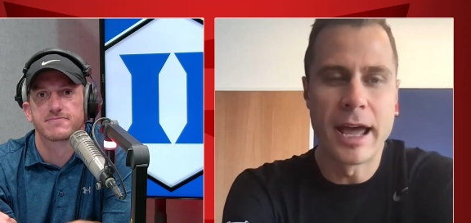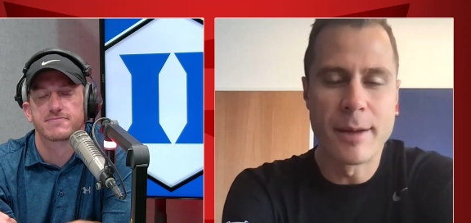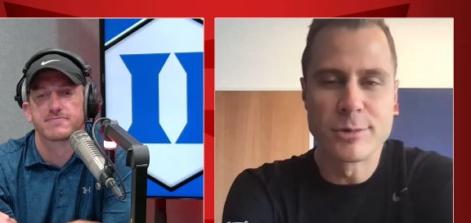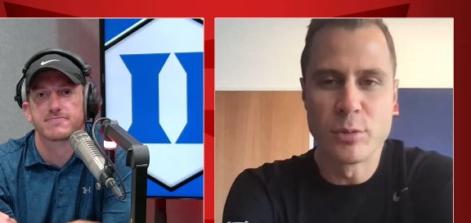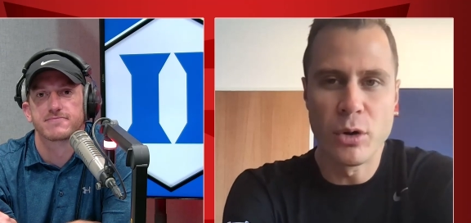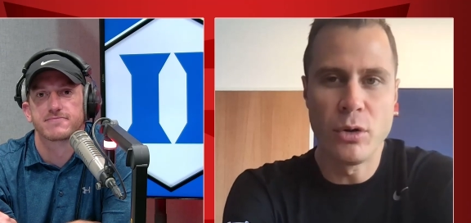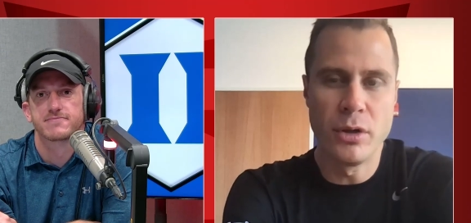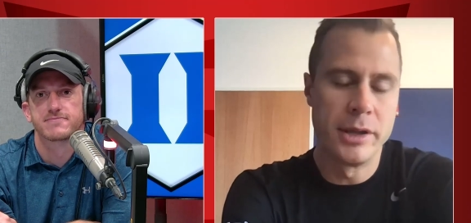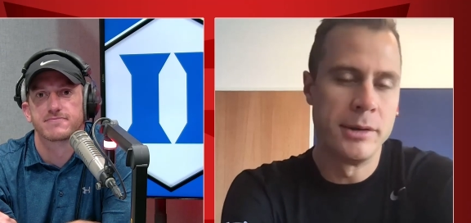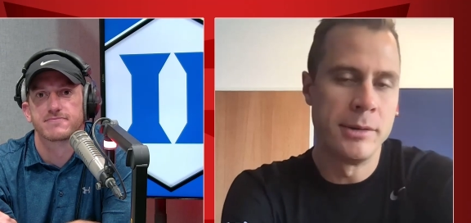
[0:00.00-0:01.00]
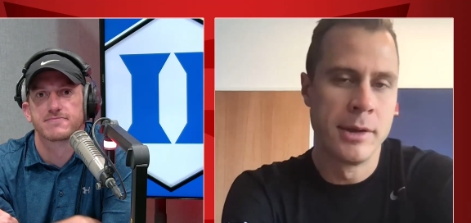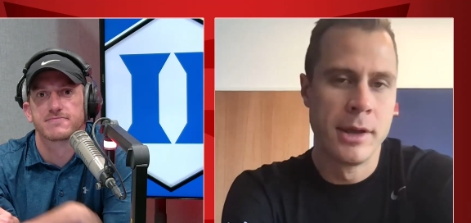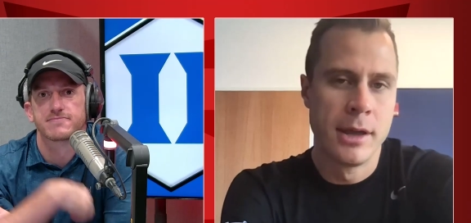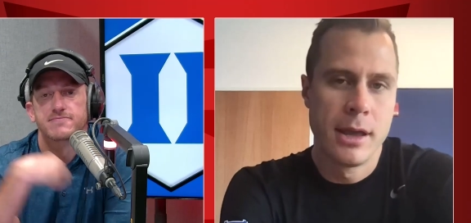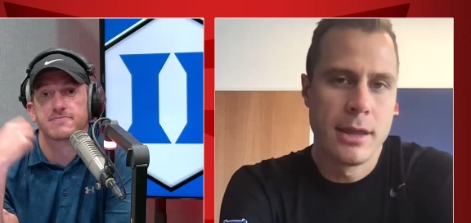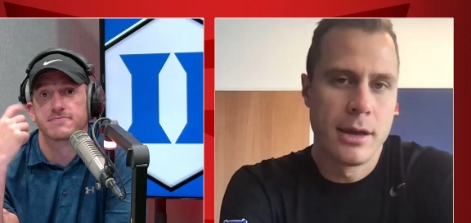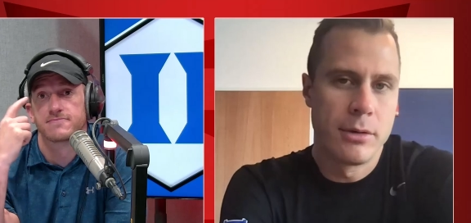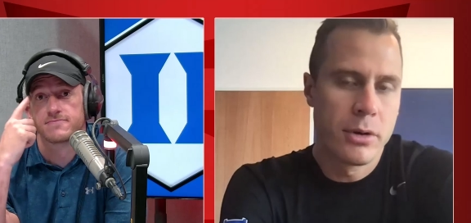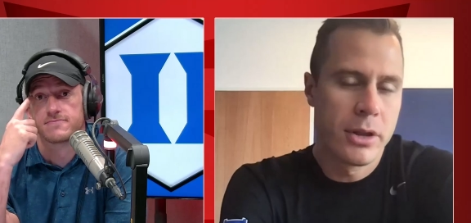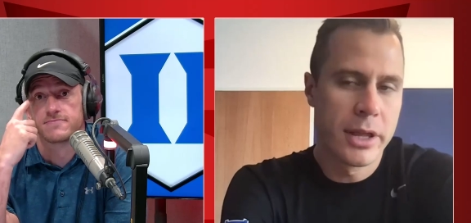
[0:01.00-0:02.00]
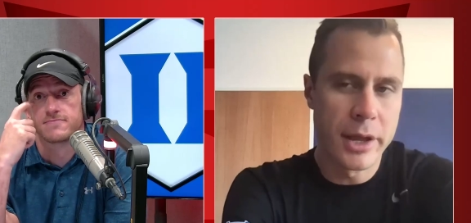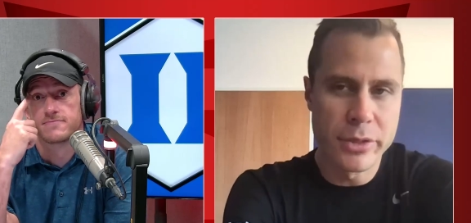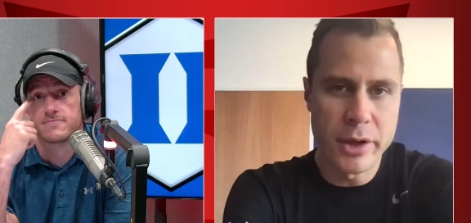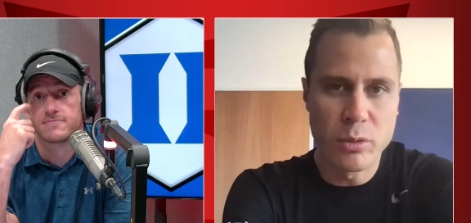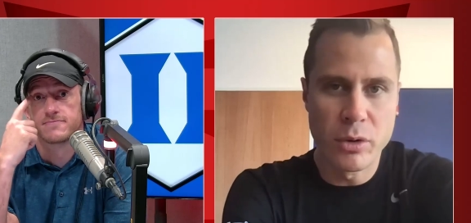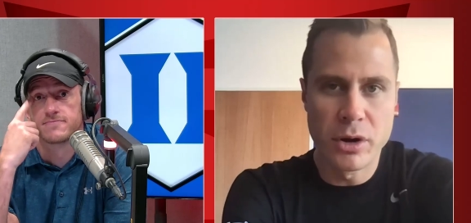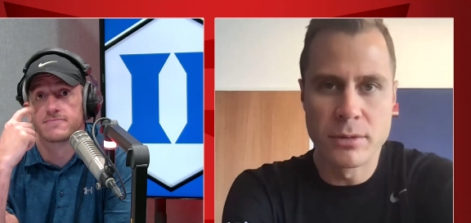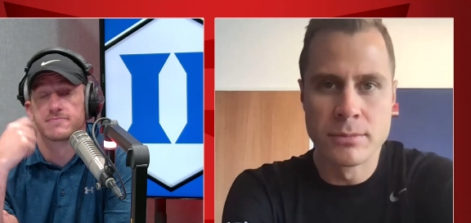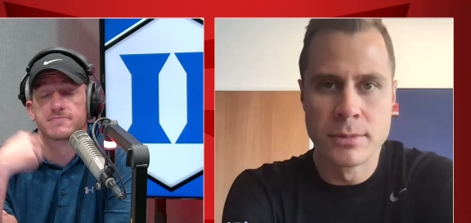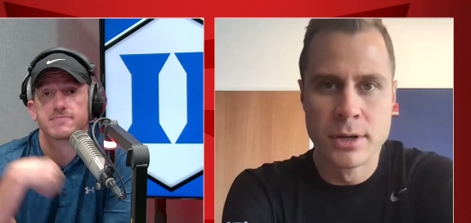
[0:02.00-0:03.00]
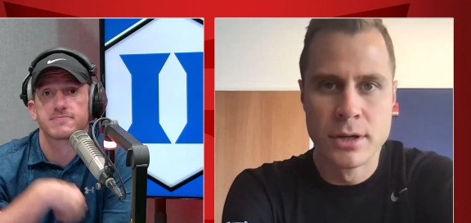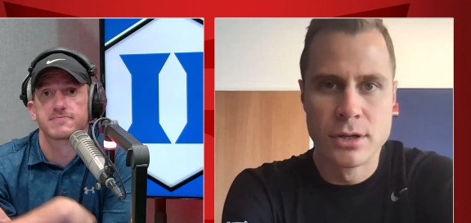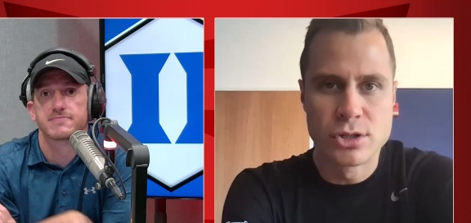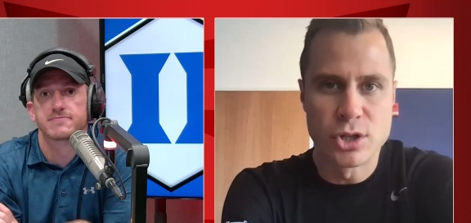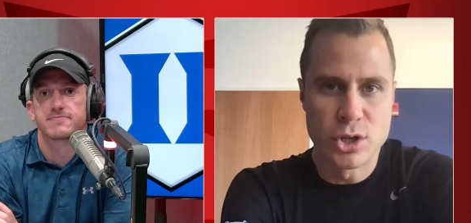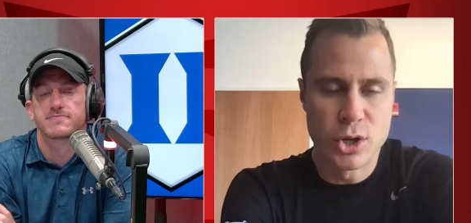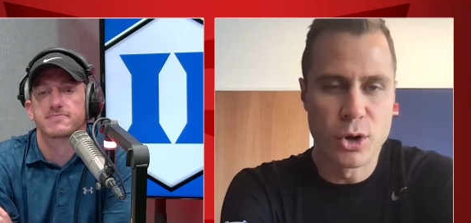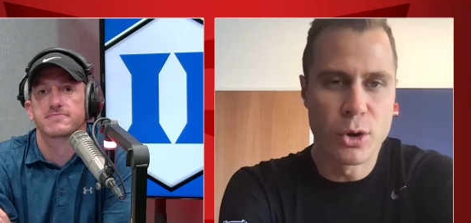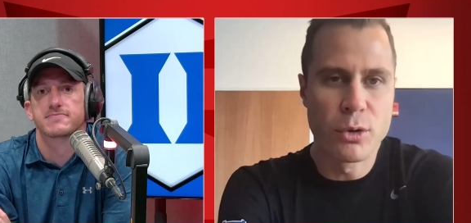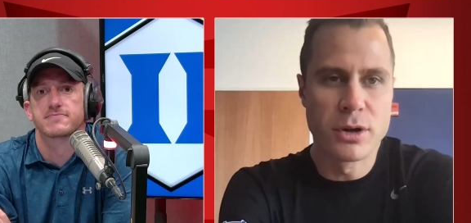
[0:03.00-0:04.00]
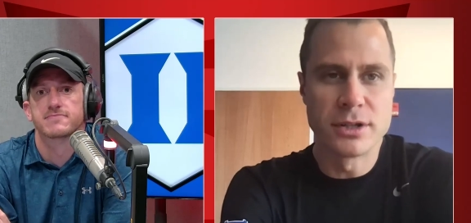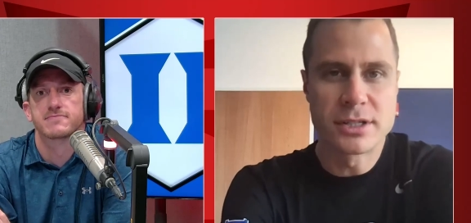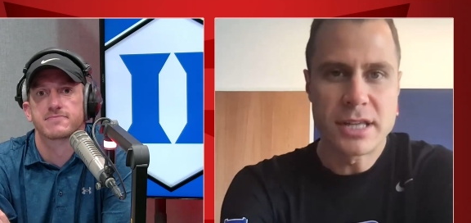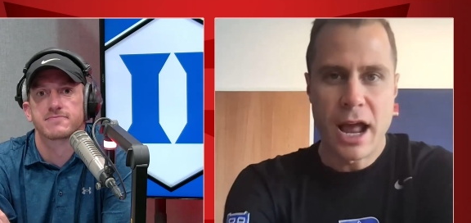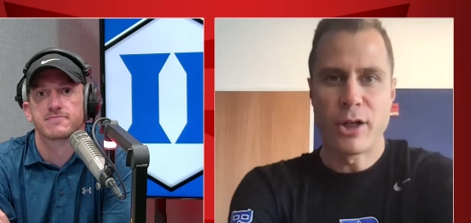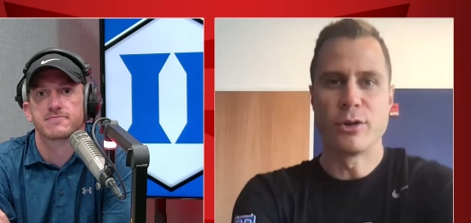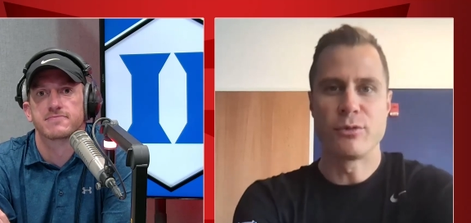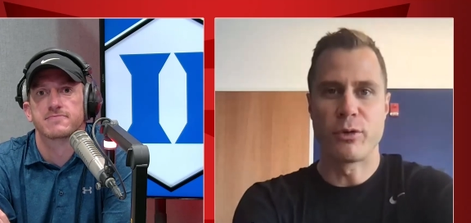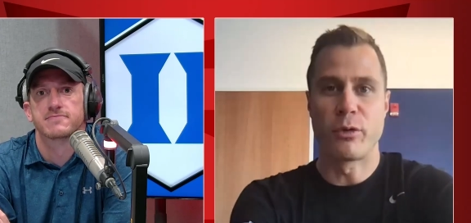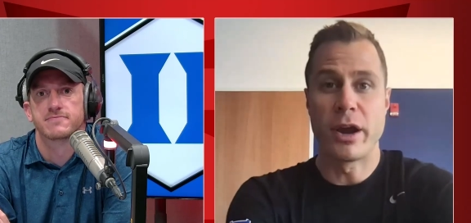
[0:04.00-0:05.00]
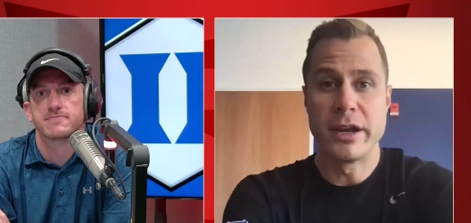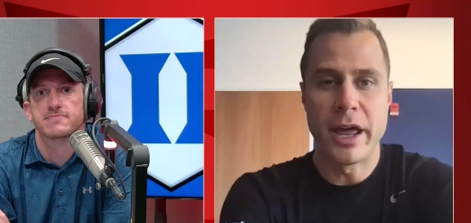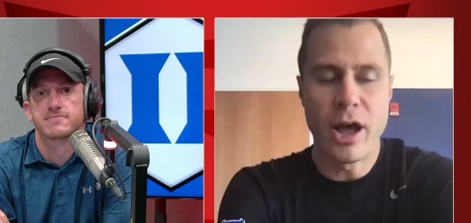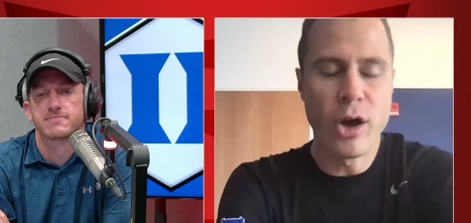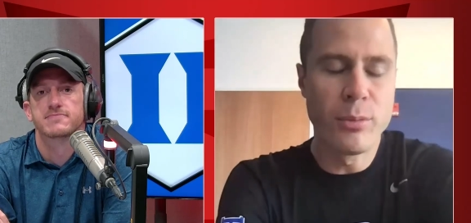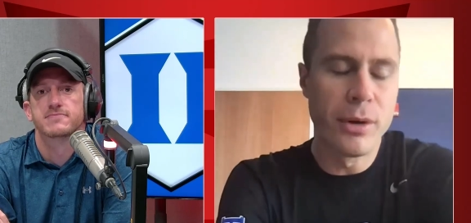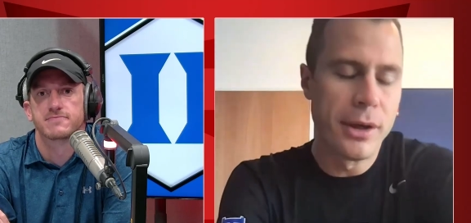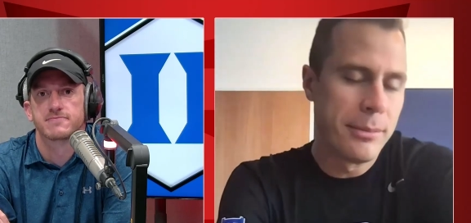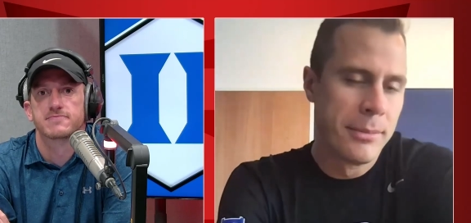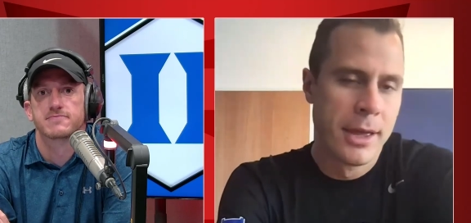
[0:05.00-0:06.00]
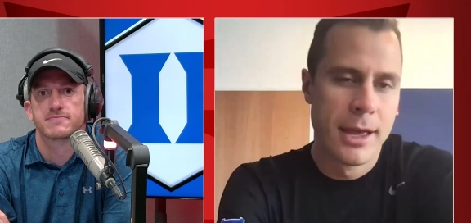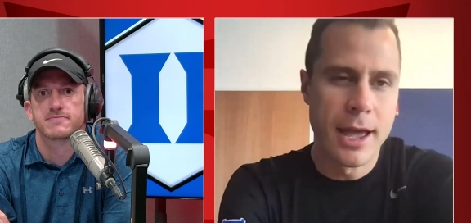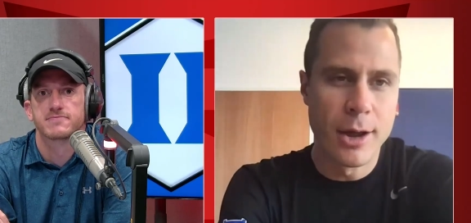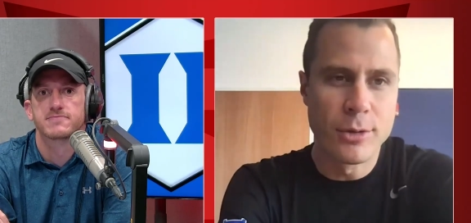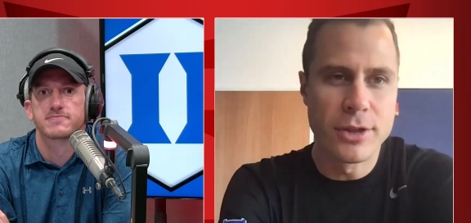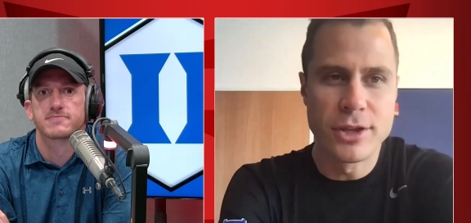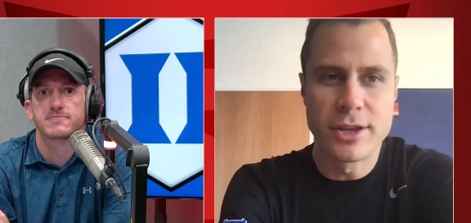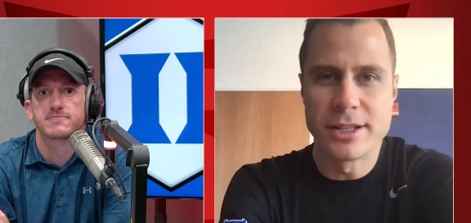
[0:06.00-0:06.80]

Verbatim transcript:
Speaker 1: adaptable, and you know, really, I think we're secure and solid for right now. But I don't